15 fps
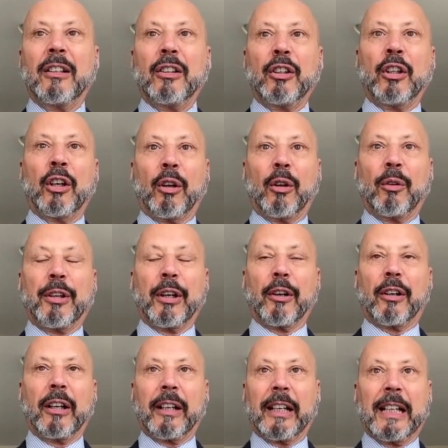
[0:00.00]
they're
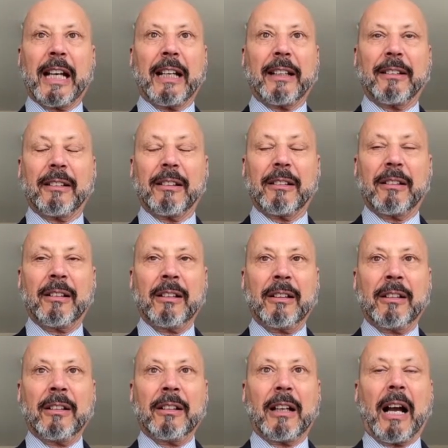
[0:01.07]
going to get,
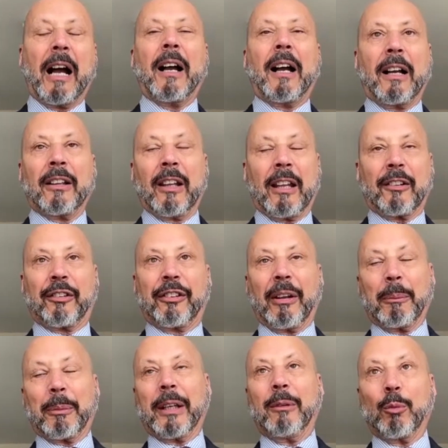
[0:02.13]
unless
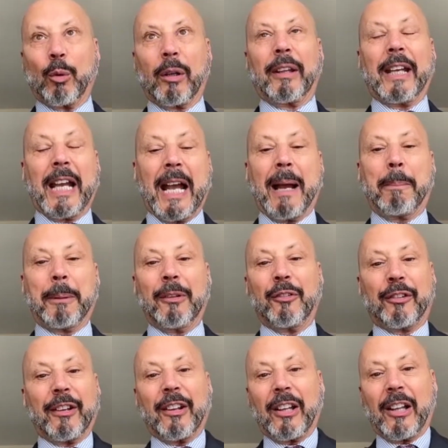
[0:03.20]
something really
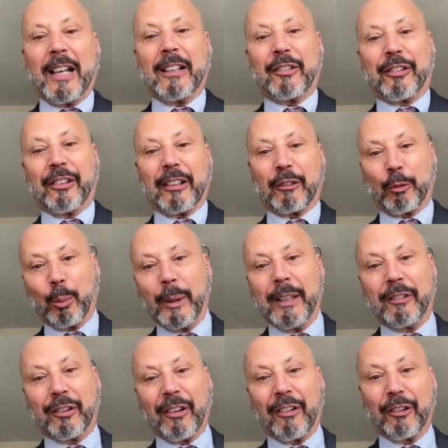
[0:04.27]
happens in the last 6
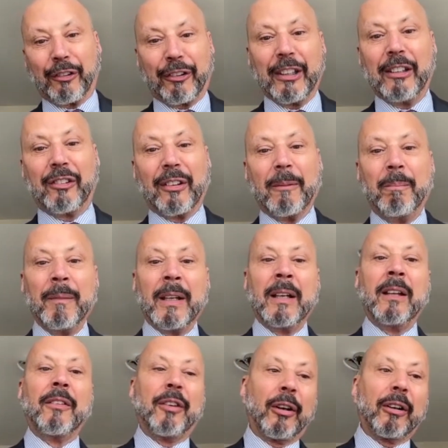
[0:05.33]
weeks of the season,
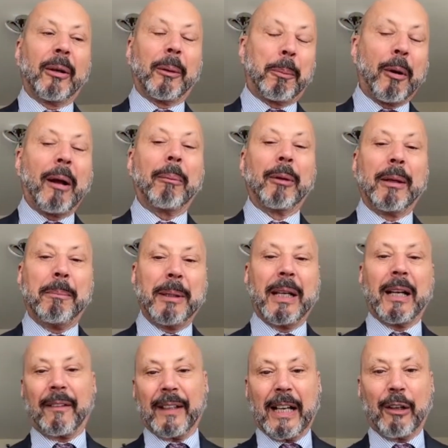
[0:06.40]
they're going to probably be
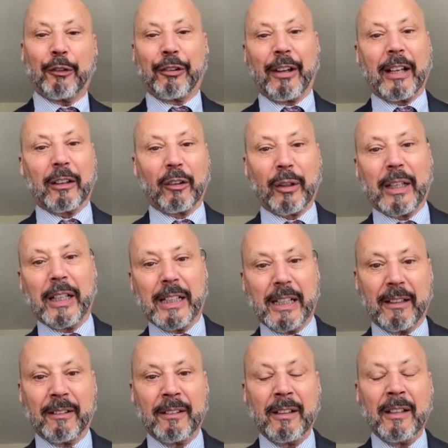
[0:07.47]
on the outside looking
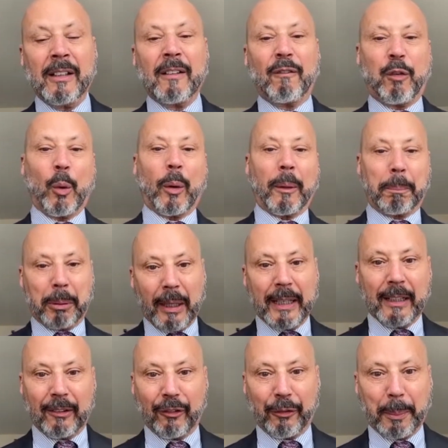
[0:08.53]
in for a
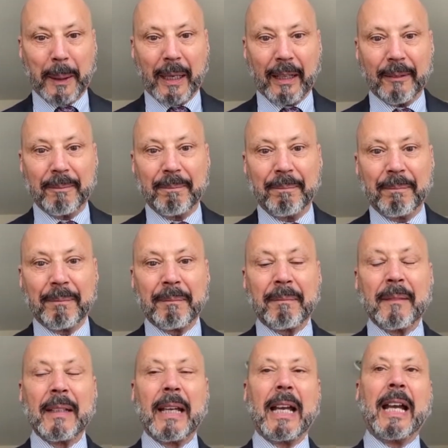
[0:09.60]
play-in spot.
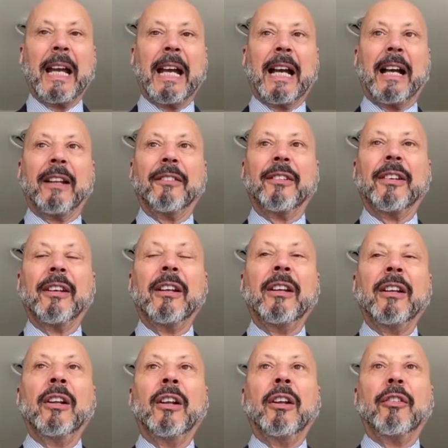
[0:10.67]
And
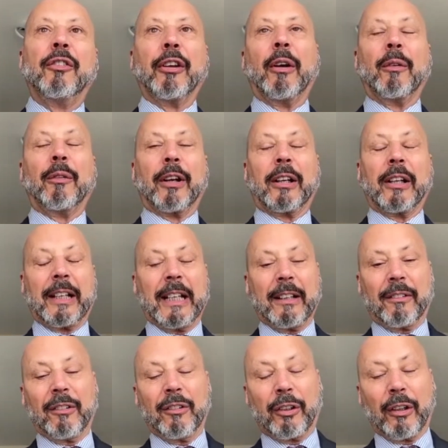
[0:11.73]
so they're going to get
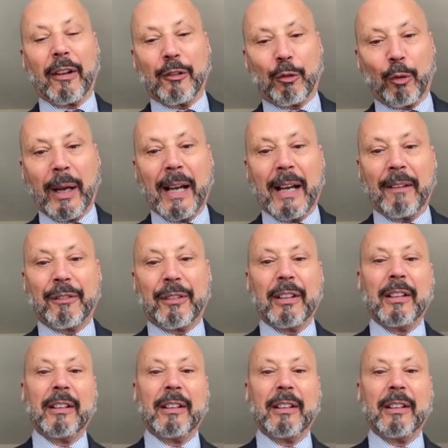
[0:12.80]
into the draft.